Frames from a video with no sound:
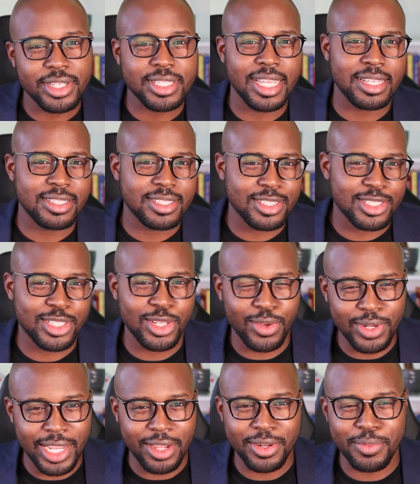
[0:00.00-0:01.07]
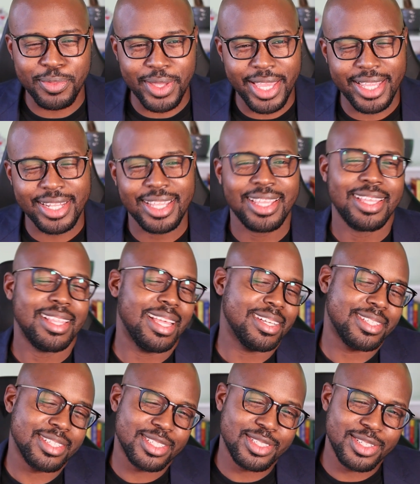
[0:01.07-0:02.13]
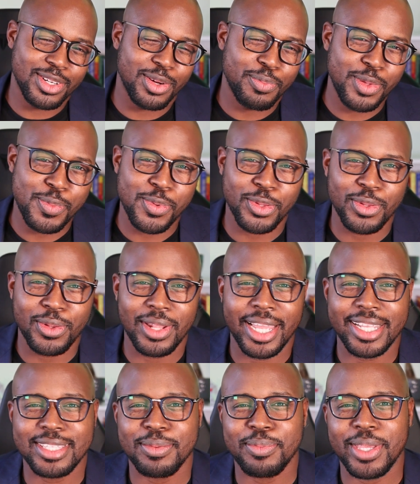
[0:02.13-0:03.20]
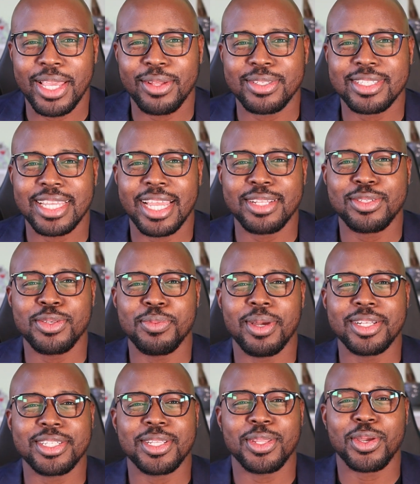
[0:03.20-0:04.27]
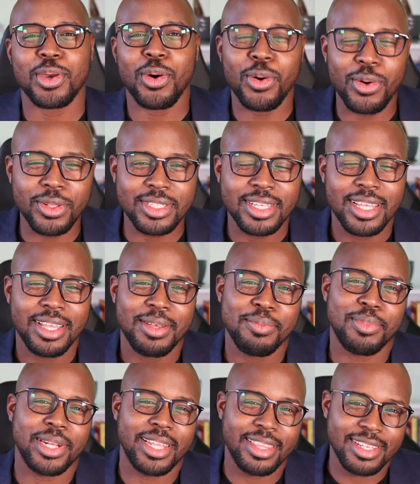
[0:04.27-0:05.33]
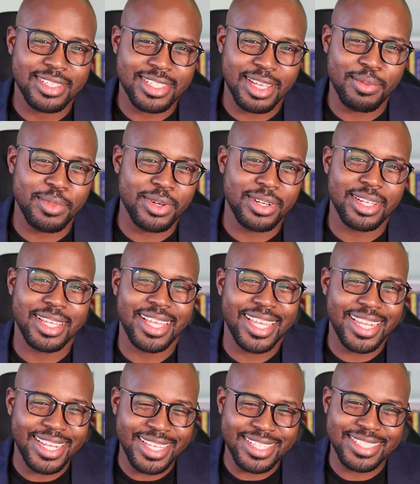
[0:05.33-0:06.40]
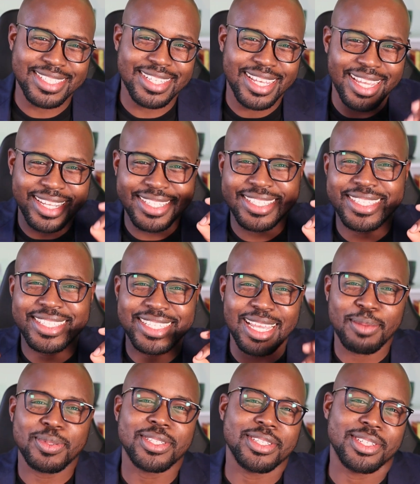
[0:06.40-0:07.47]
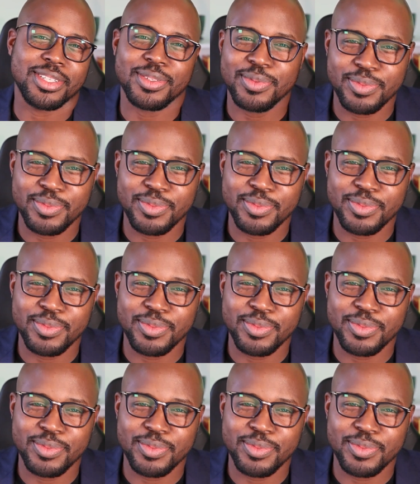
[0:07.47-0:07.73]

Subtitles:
it tends to slow down a bit. That's just, people don't like to be outside too much in the cold, but in the summer, it is exceptional.